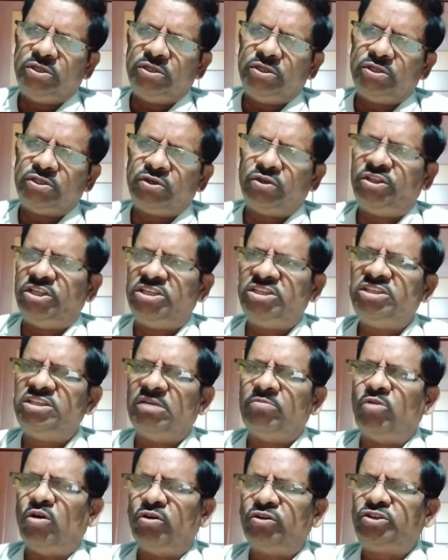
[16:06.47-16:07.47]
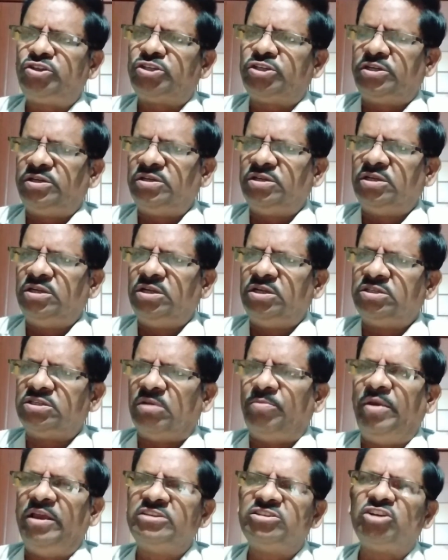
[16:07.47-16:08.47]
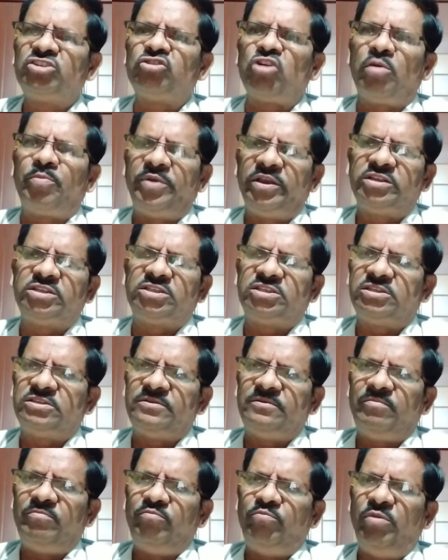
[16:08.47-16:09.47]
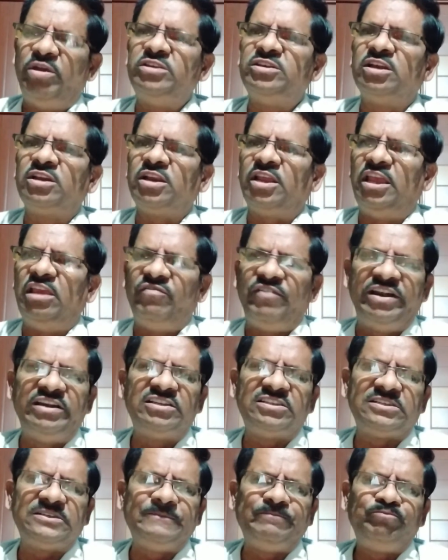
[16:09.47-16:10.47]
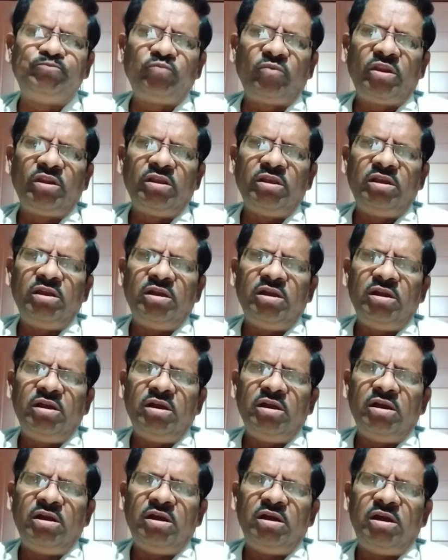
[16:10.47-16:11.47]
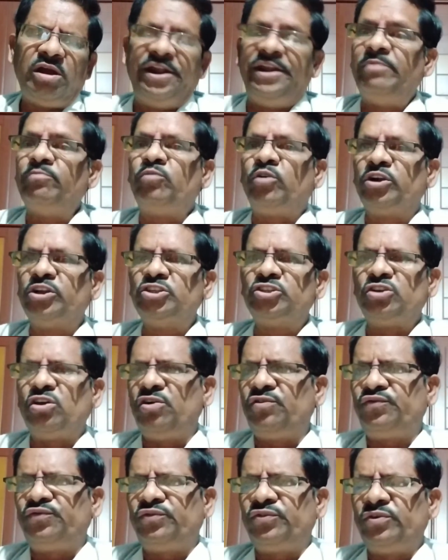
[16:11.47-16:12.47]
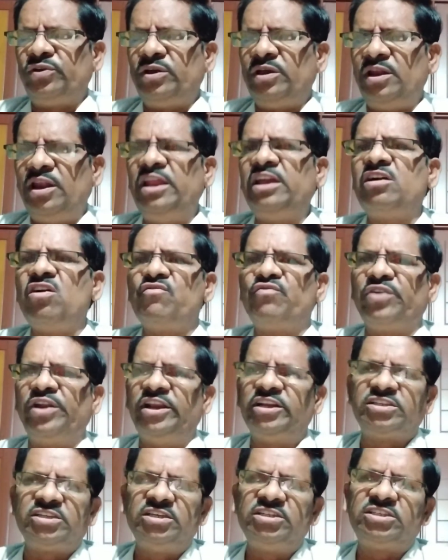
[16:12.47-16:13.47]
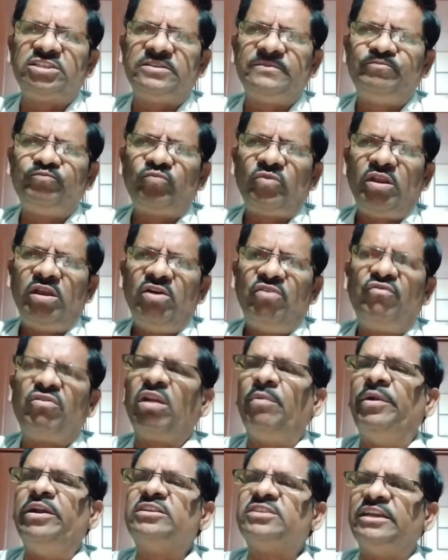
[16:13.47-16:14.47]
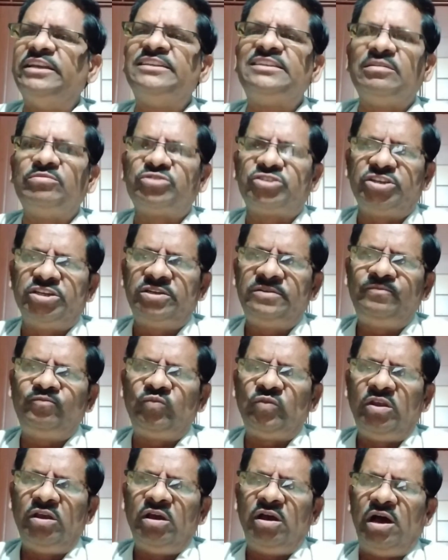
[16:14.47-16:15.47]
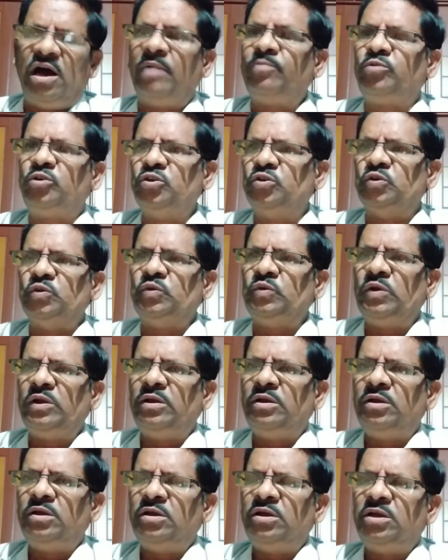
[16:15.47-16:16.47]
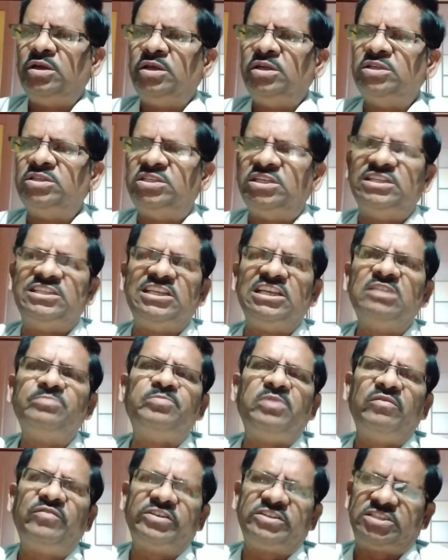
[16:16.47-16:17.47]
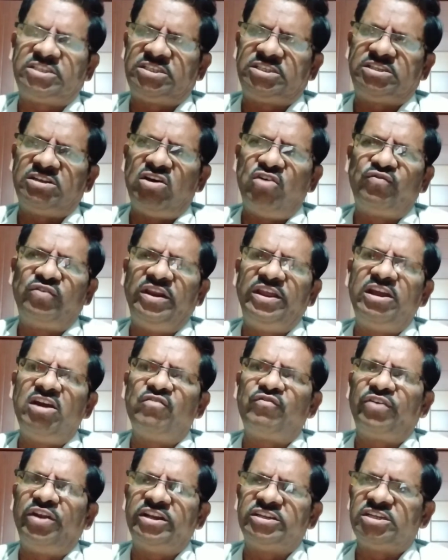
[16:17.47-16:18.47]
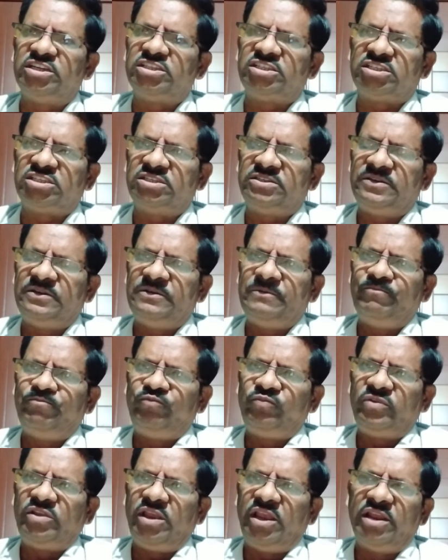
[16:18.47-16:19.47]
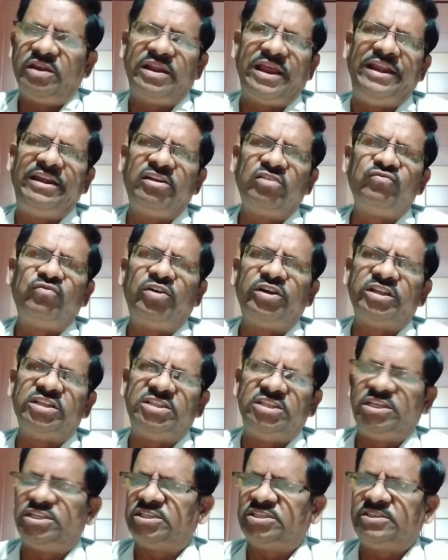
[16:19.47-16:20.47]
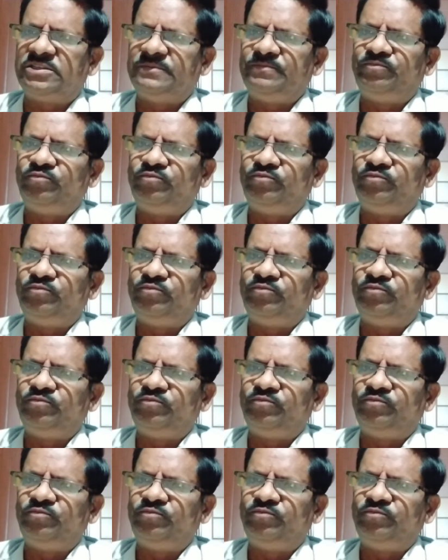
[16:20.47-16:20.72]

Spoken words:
So this is about some major topics, major events and importance of League of Nations from its inception up to seizing powers of League of Nations in 1946.